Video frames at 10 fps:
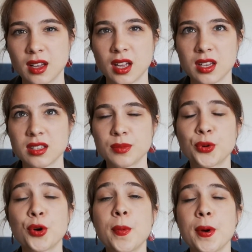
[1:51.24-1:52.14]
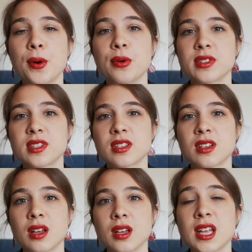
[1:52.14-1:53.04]
and propose
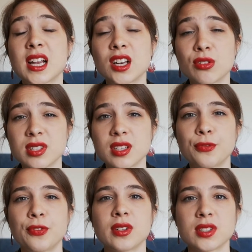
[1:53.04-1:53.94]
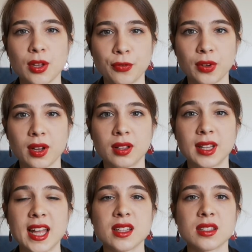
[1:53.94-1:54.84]
inclusive philosophical
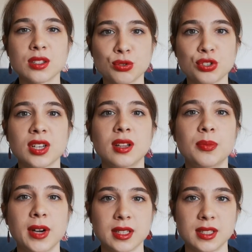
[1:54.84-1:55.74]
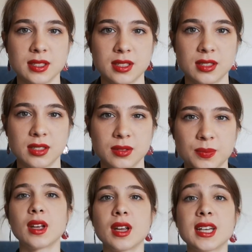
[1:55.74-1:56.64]
and social practices.
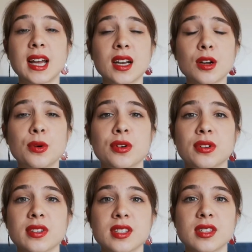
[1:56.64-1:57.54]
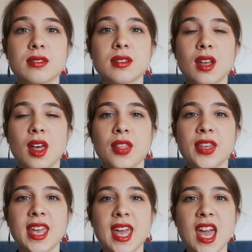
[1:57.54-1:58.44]
In other words,
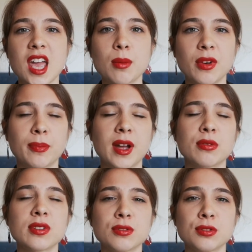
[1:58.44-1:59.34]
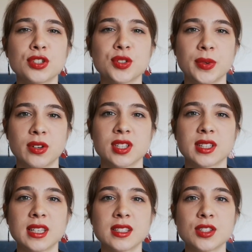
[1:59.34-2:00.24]
the aim of my research project
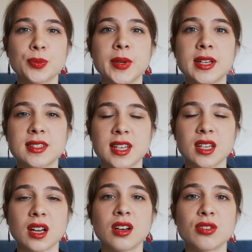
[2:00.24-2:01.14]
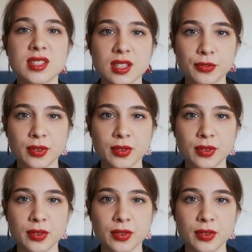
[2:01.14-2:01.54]
is to build an inclusive,